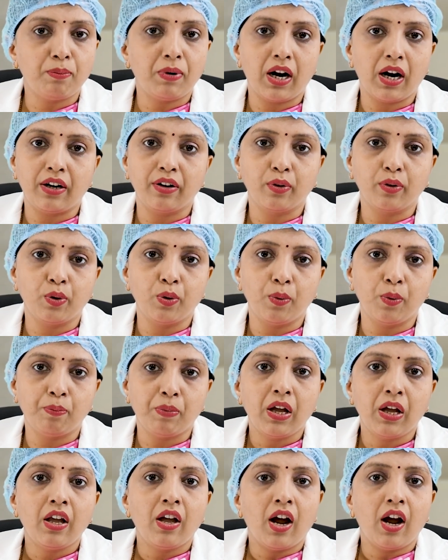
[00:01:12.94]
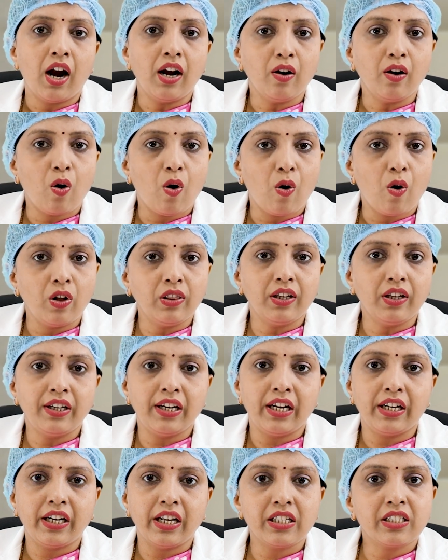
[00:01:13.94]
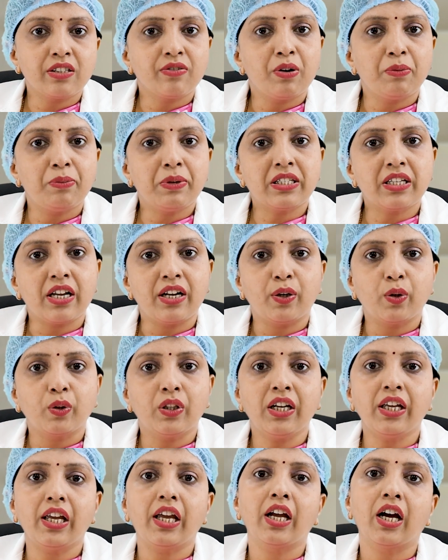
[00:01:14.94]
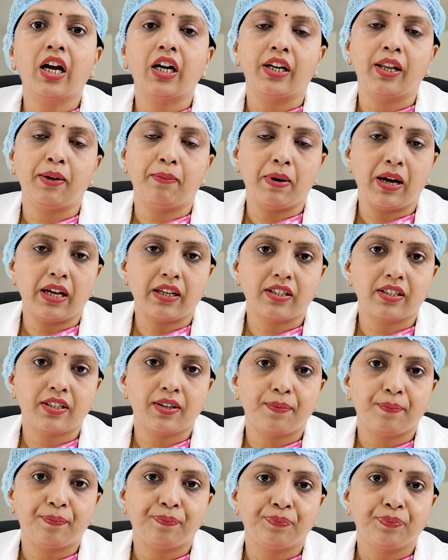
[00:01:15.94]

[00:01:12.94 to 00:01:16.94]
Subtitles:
blood group, and all the details will be sent to the ART banks.